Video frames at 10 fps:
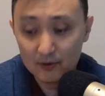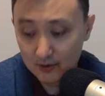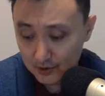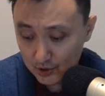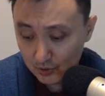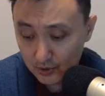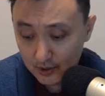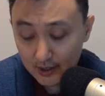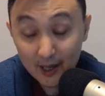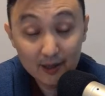
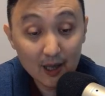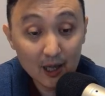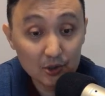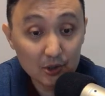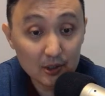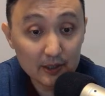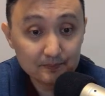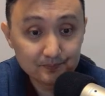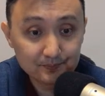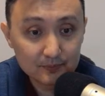children and elderly.
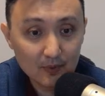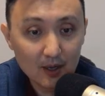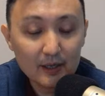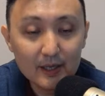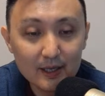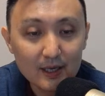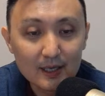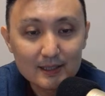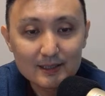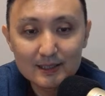He
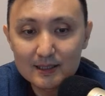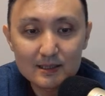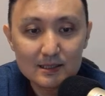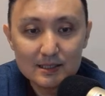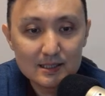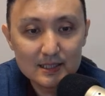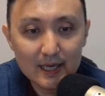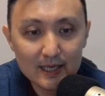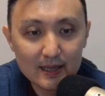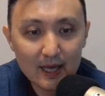didn't
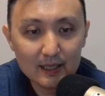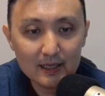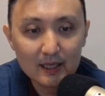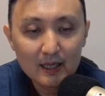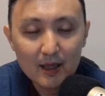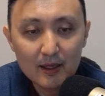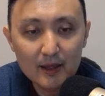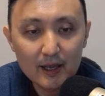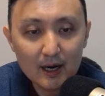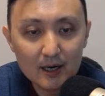say that
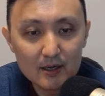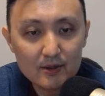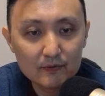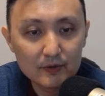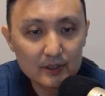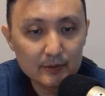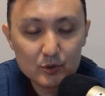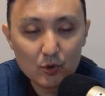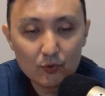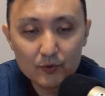they are the
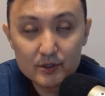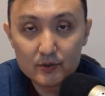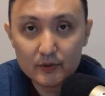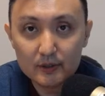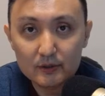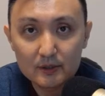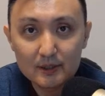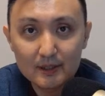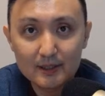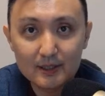victims of Israel.
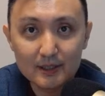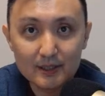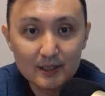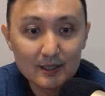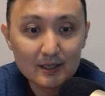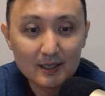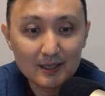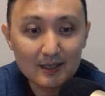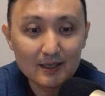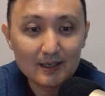He
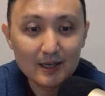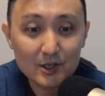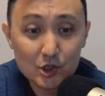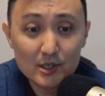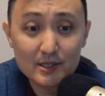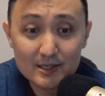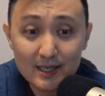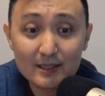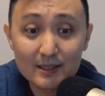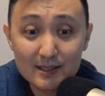actually
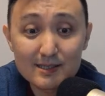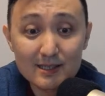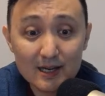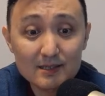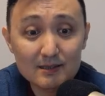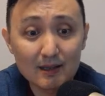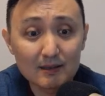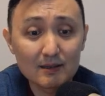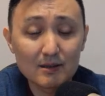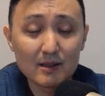said, he stressed
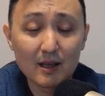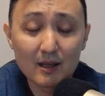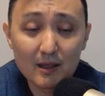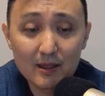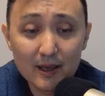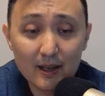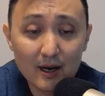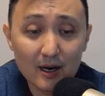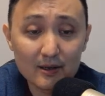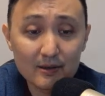that they
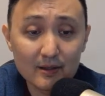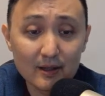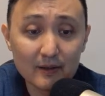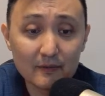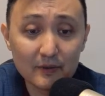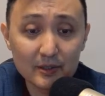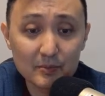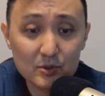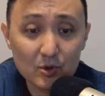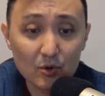are the
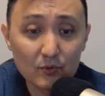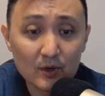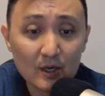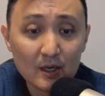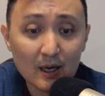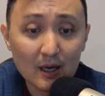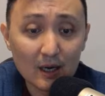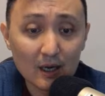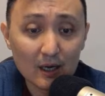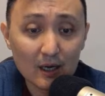victims of
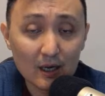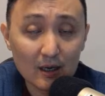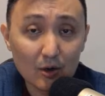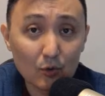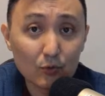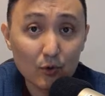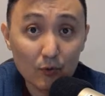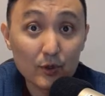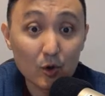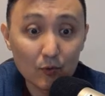
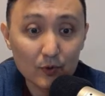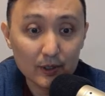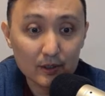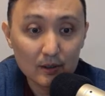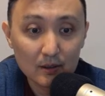the conflict,